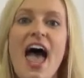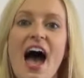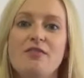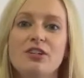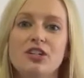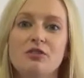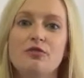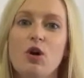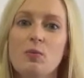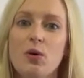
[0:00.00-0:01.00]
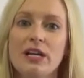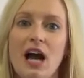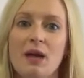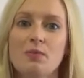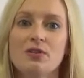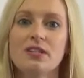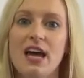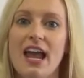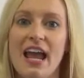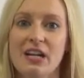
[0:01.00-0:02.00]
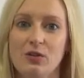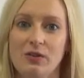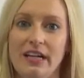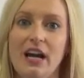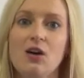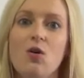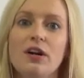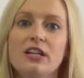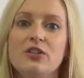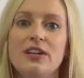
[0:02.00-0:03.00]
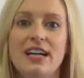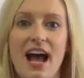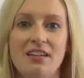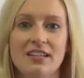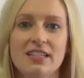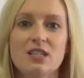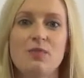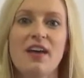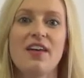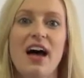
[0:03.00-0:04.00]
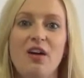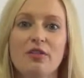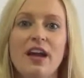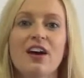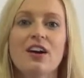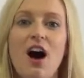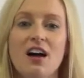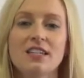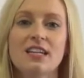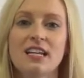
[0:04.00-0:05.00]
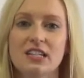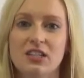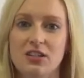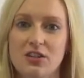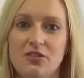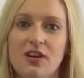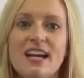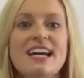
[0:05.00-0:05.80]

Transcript: averaging 4.9% annually, according to an analysis by the Healthcare Cost Institute.